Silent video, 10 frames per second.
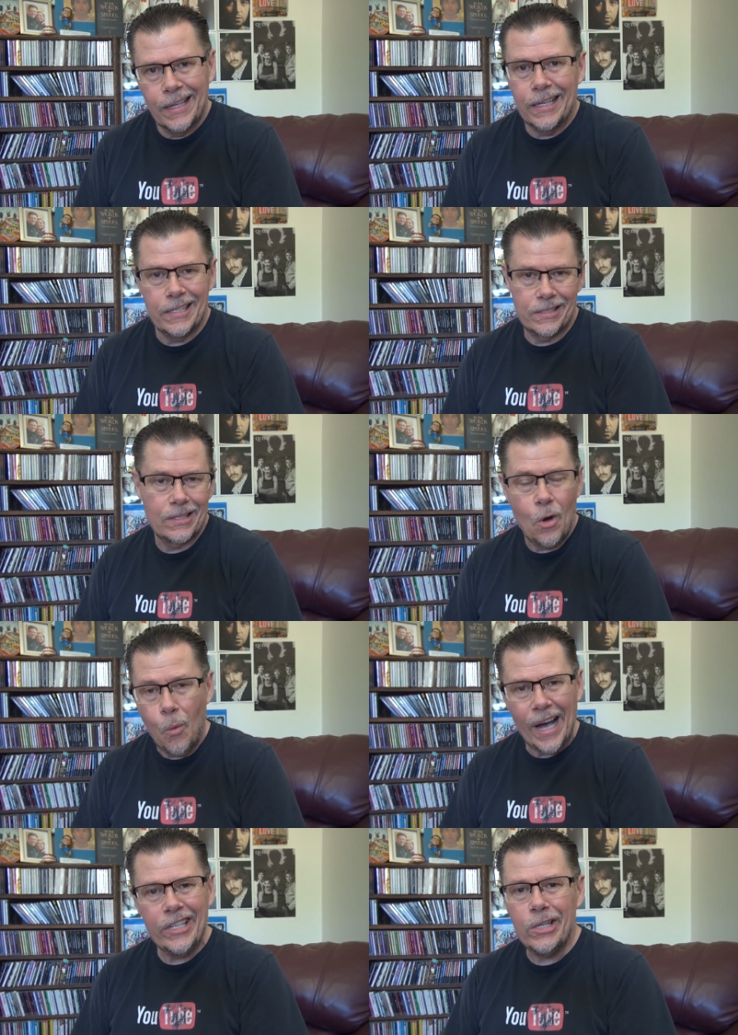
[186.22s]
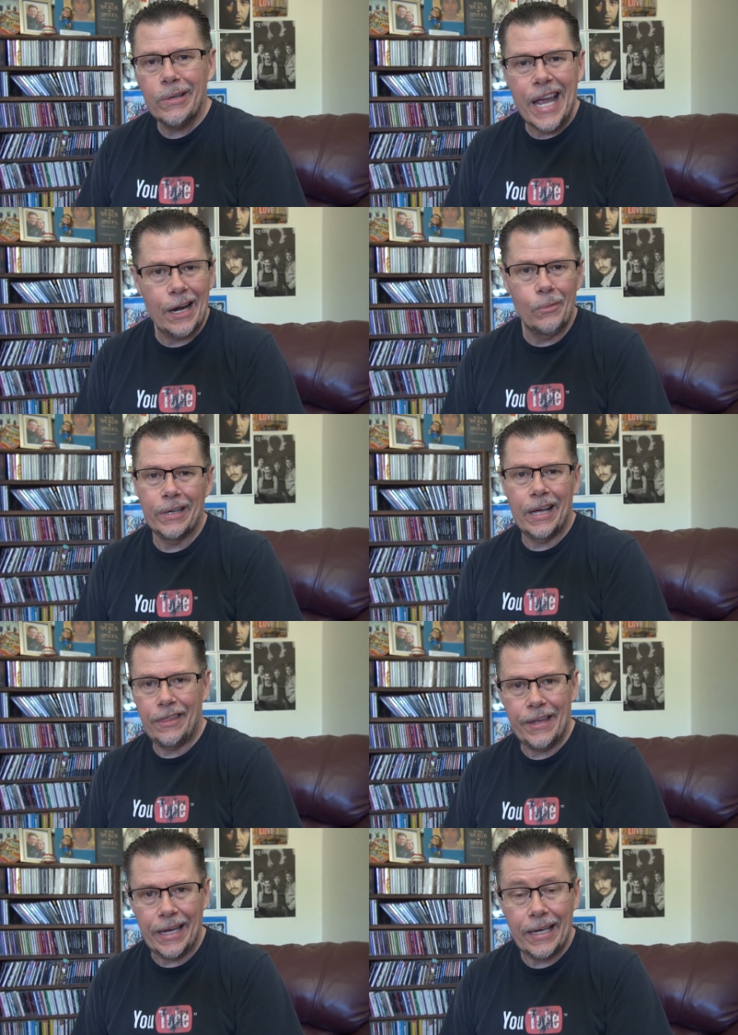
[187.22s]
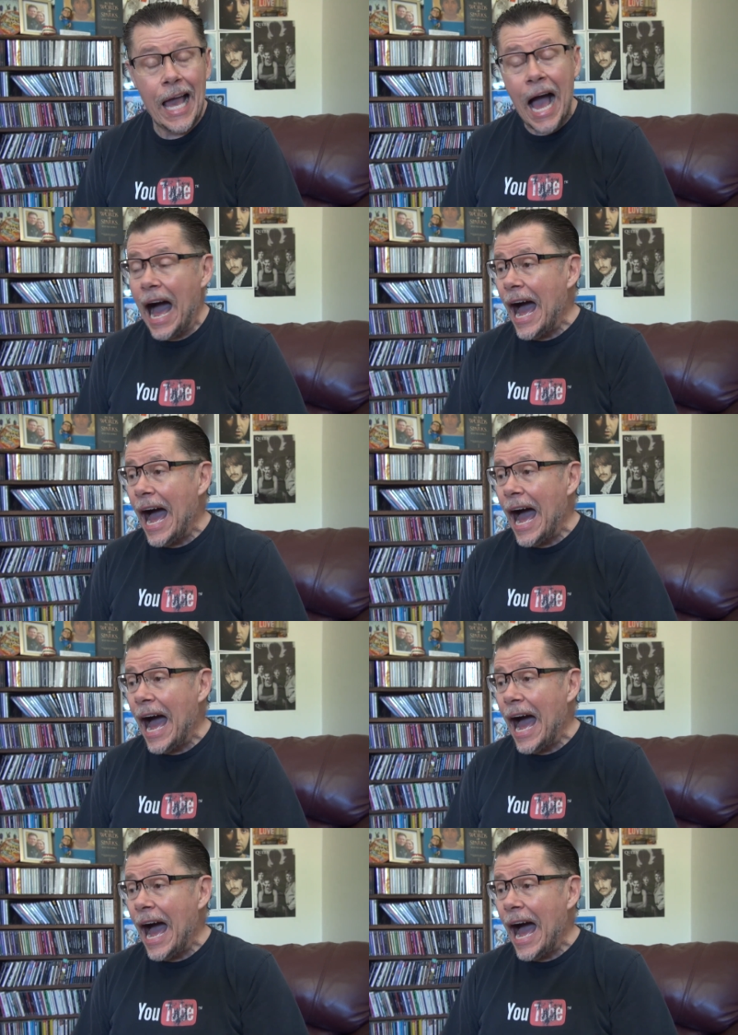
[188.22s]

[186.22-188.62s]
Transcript: Because why do you care what I think?